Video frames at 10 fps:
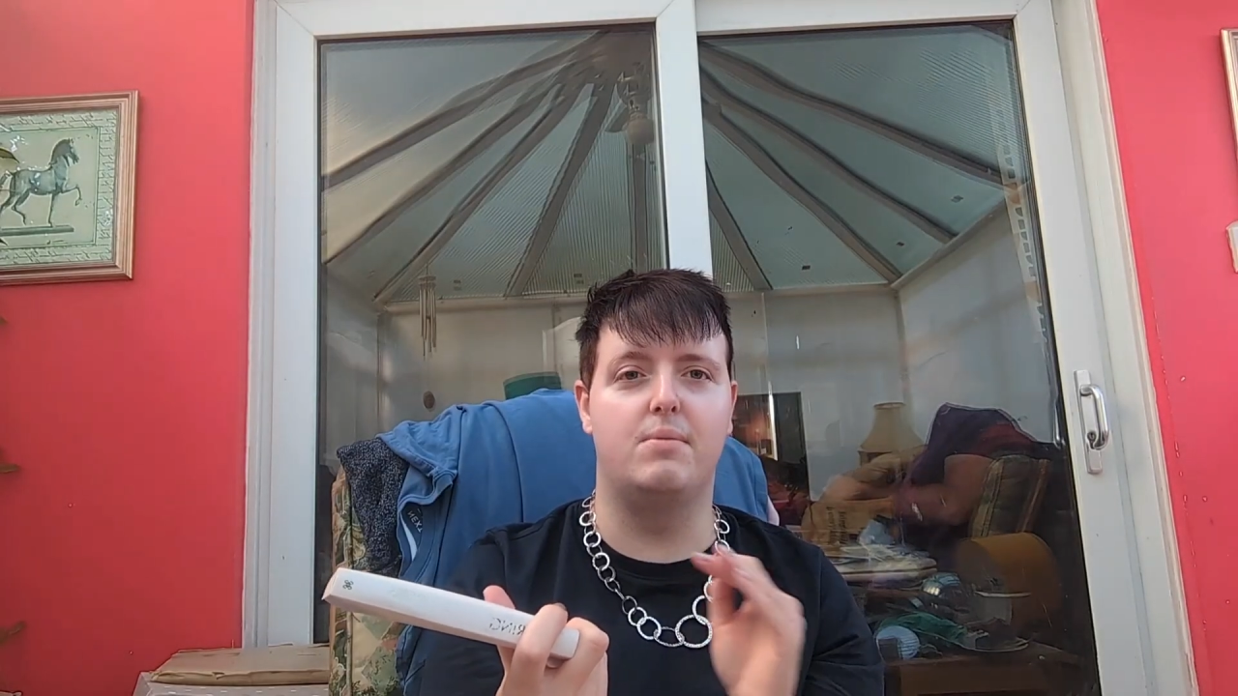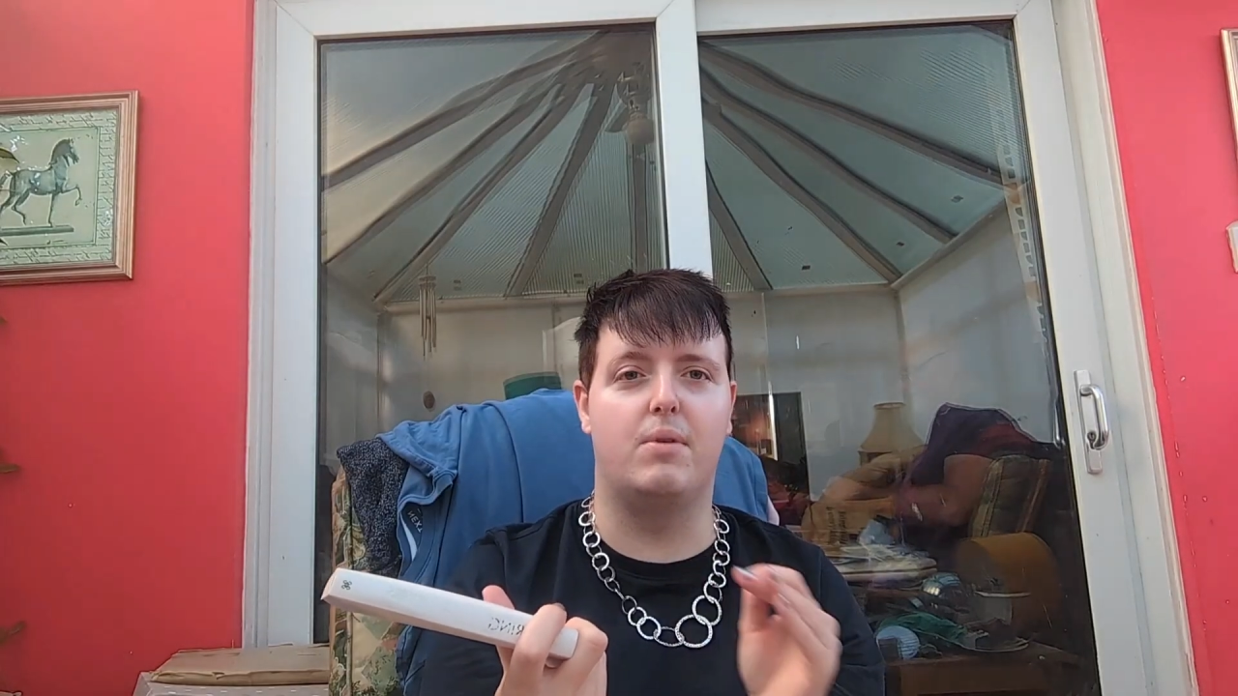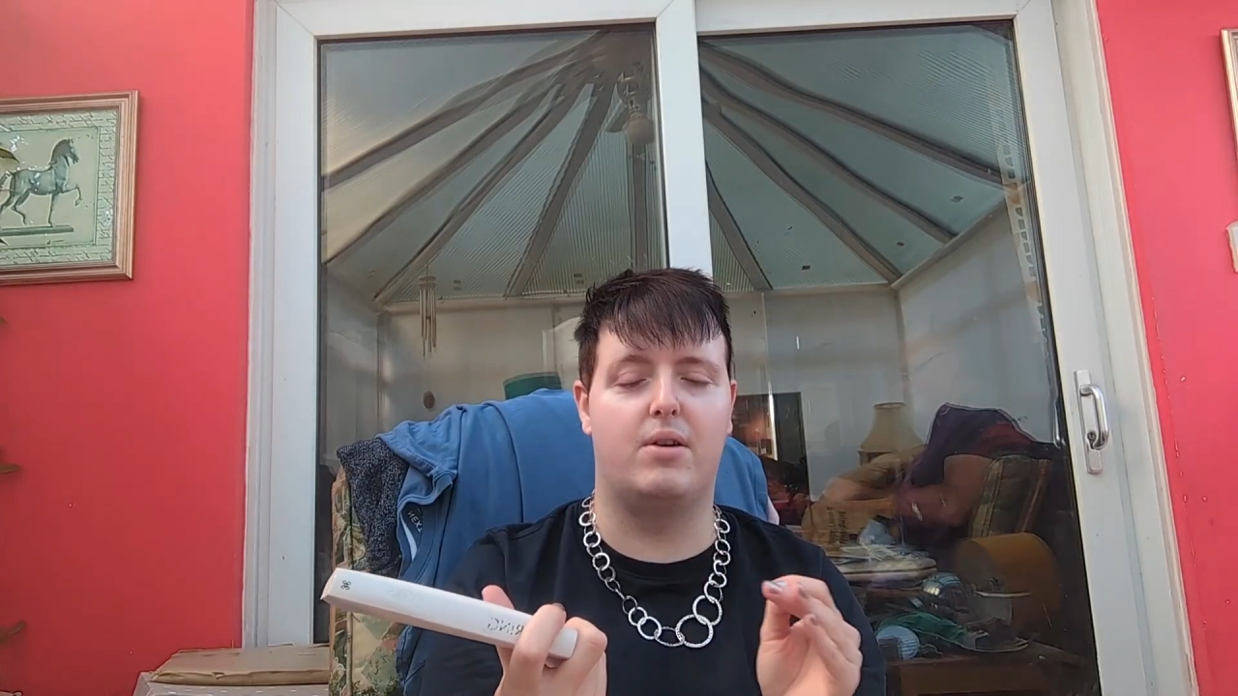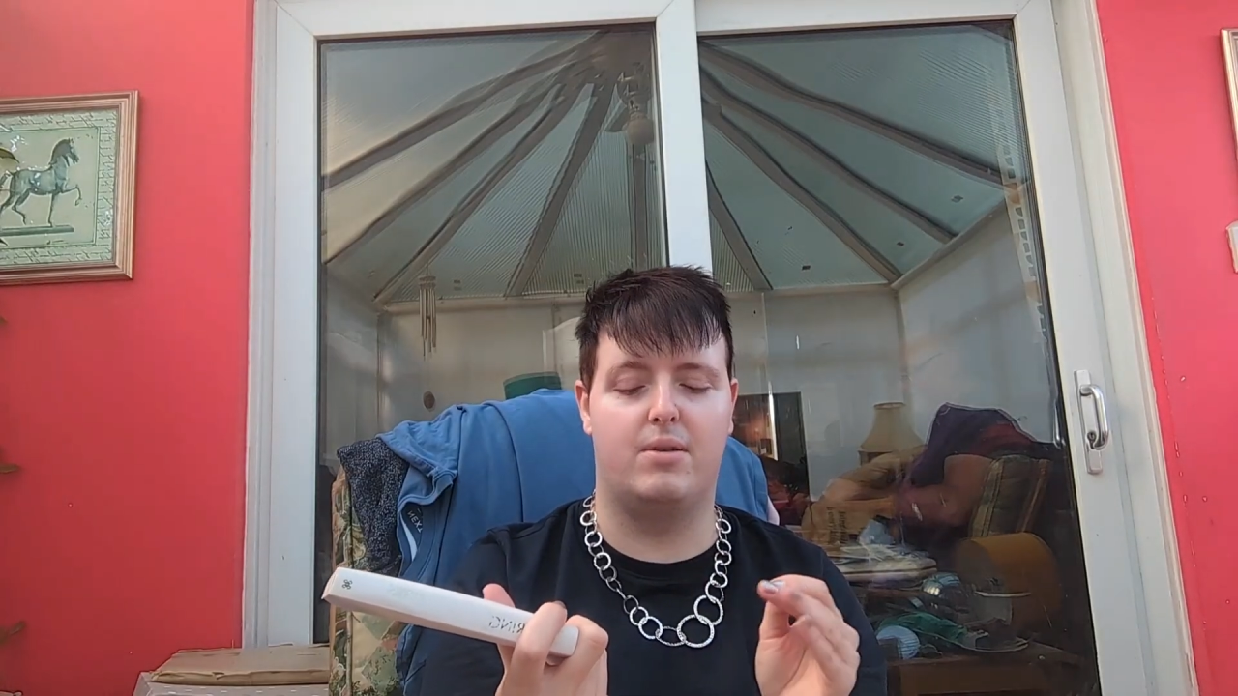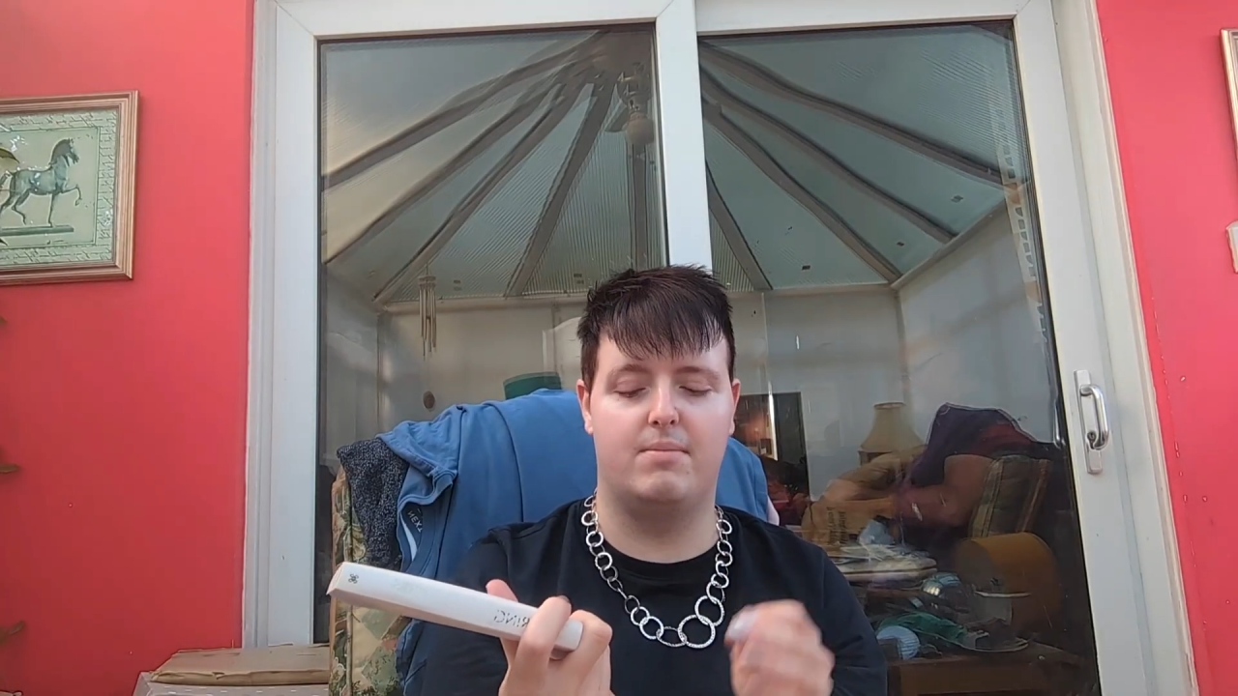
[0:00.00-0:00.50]

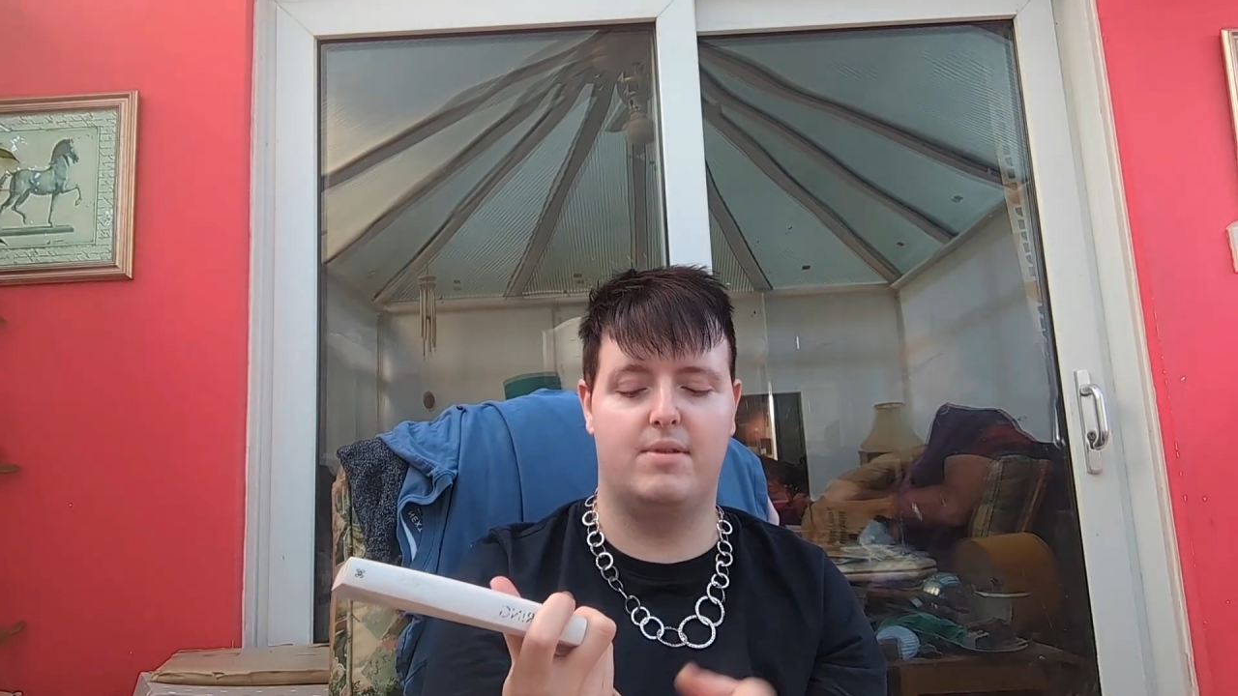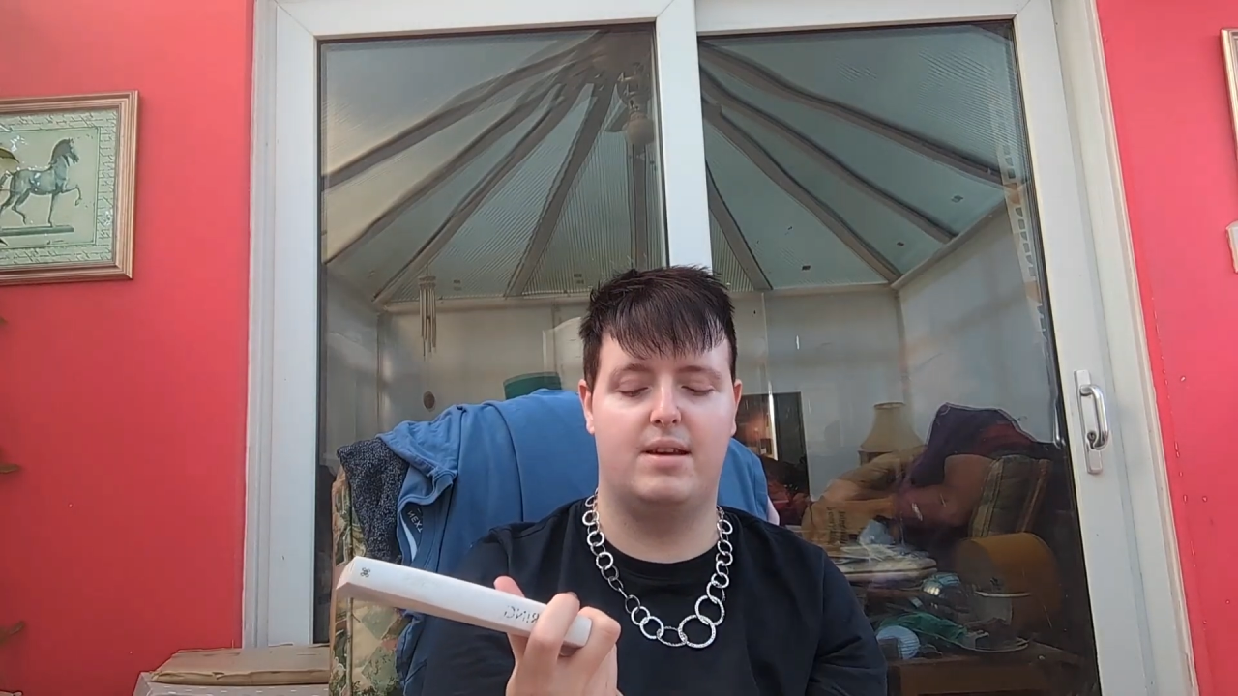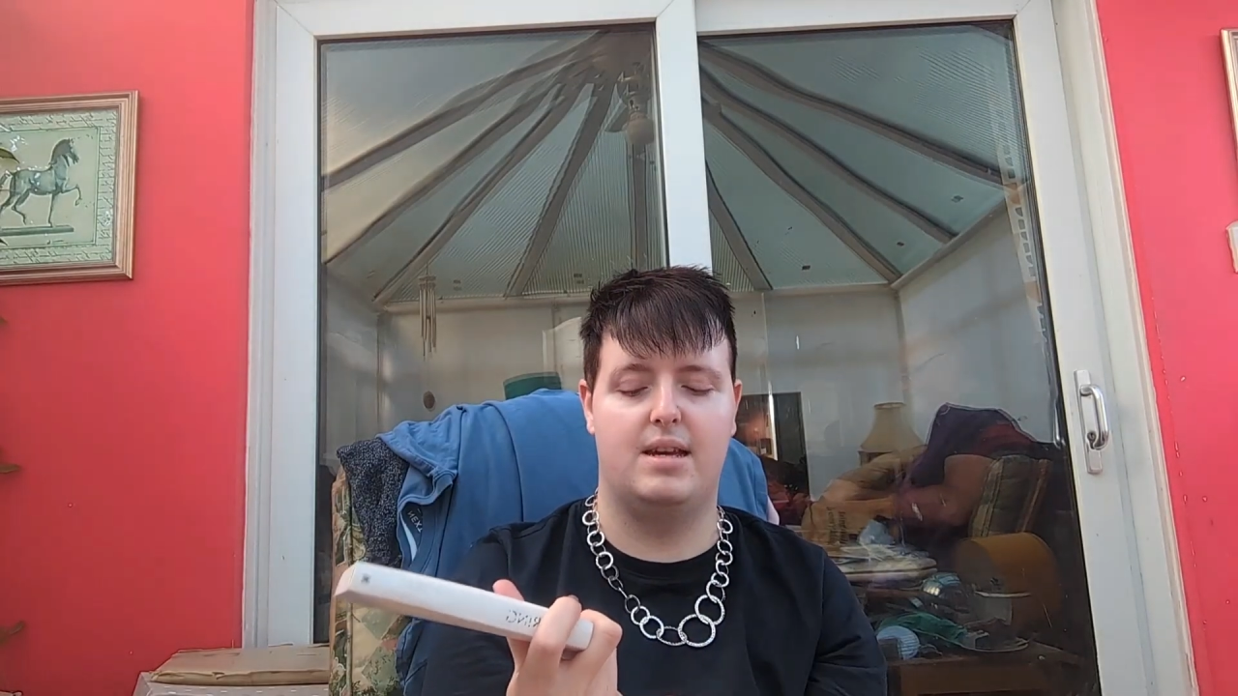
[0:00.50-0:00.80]
warm